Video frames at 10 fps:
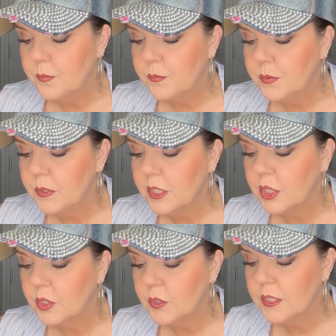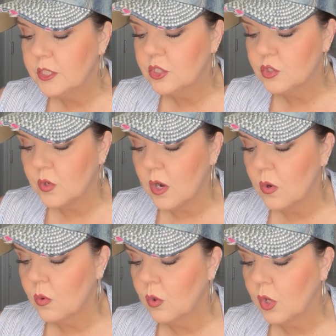Put good,
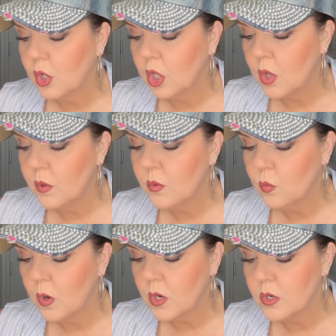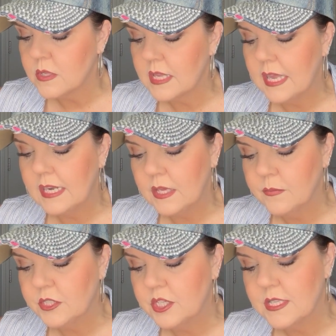strong, glowing words and
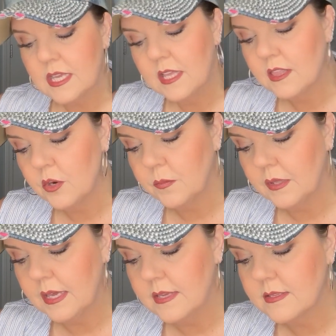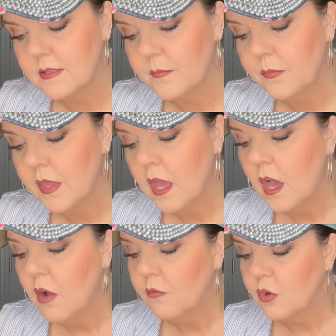images in their place.
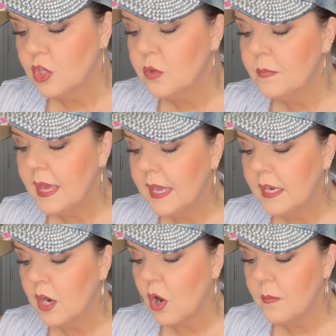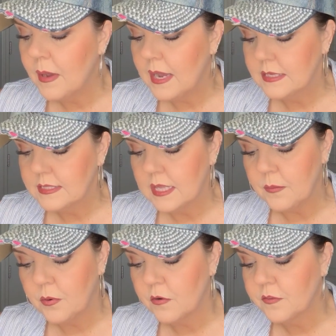For you made our minds like
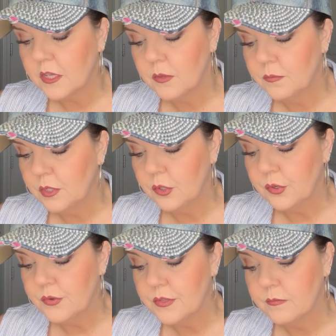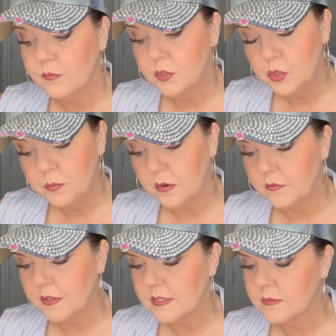perfect computers, too
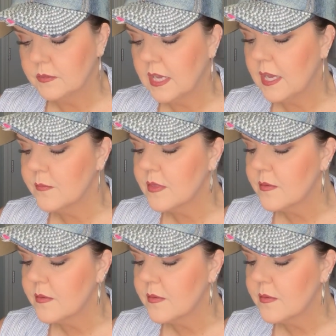perfect sometimes.